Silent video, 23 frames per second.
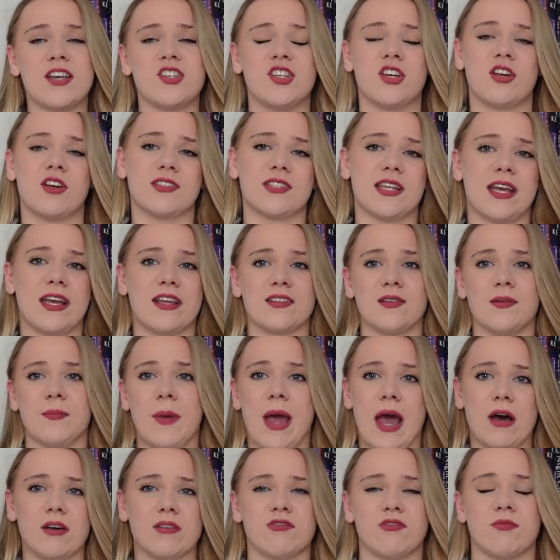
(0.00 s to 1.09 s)
She got like some
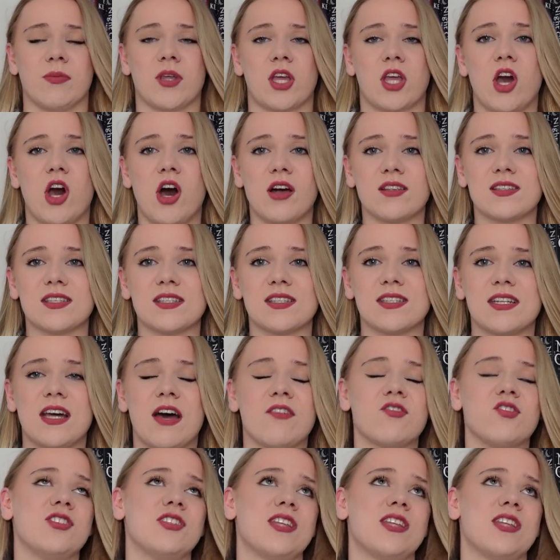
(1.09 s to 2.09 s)
powers from the gods and stuff.